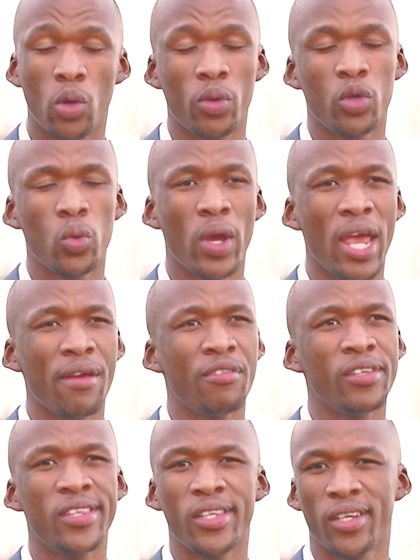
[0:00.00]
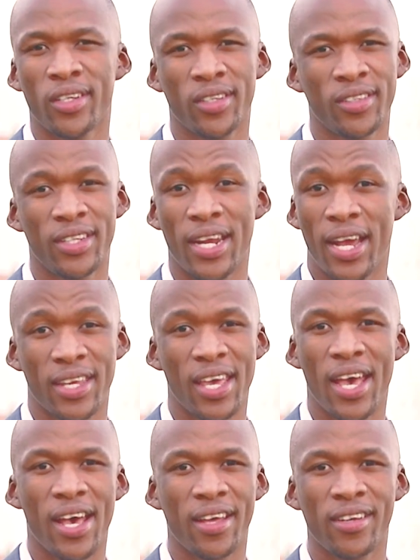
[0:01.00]
I would do everything that I
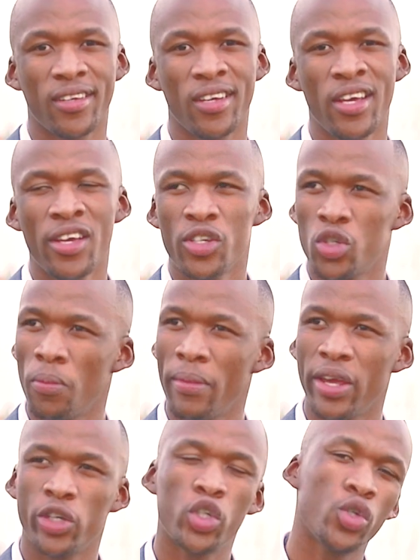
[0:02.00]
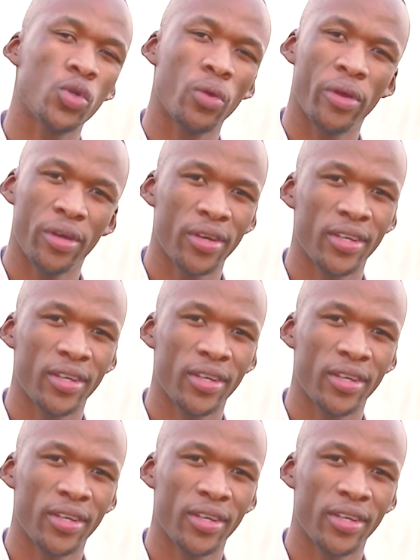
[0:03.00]
can to make sure